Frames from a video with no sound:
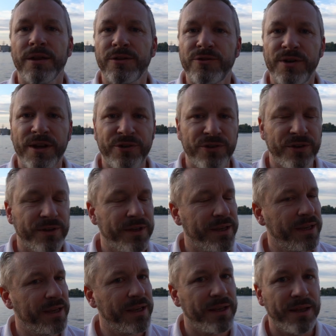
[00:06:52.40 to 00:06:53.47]

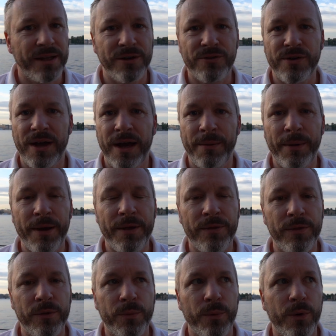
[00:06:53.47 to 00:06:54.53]
tragedy, drama in
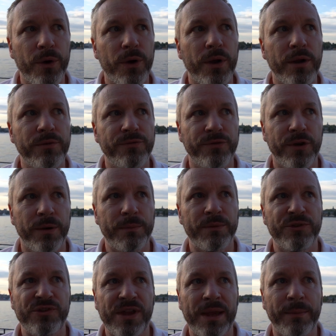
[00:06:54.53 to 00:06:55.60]
the world from
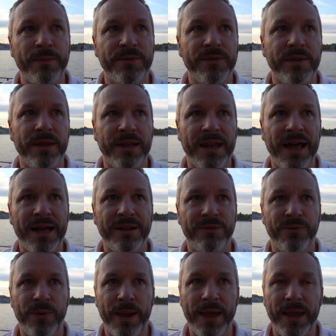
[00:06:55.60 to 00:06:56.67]
James
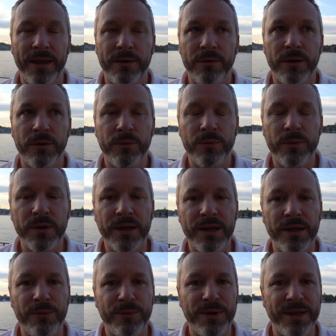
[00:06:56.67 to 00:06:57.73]
Nachtwey.
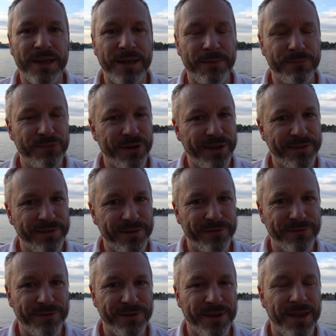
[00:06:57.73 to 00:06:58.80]
Really impressive
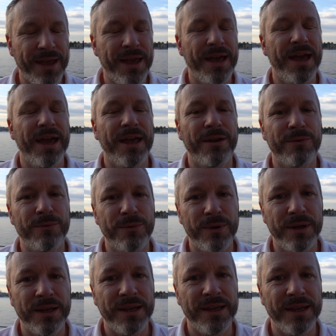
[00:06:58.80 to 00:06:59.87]
and
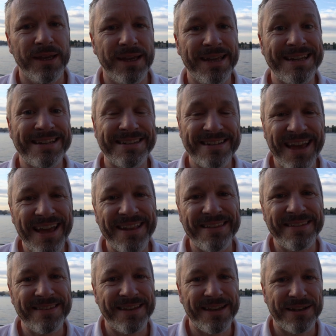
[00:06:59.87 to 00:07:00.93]
really
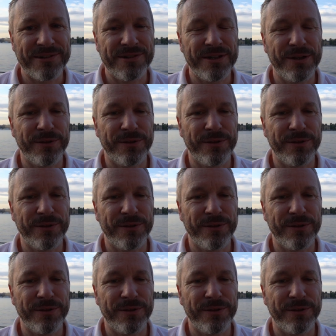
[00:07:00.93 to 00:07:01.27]
intense actually